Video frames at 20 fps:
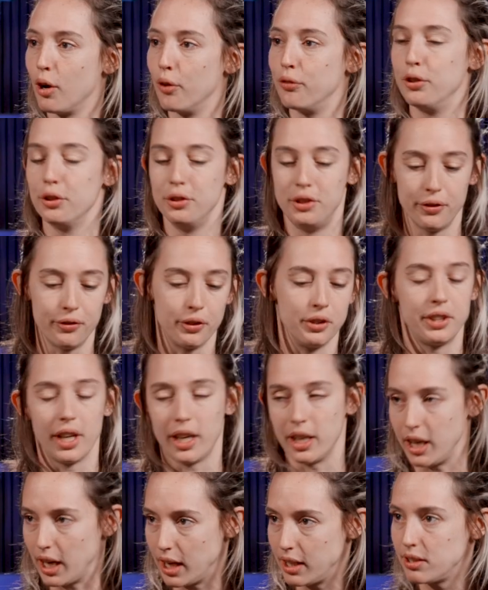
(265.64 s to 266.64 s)
of the different
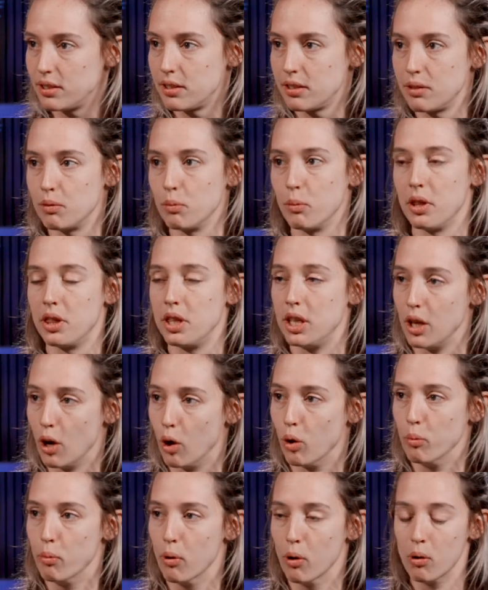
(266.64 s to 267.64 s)
techniques with the
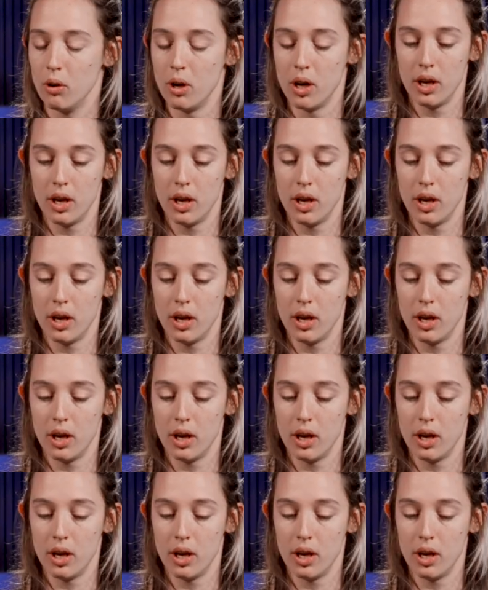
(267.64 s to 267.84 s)
oboe.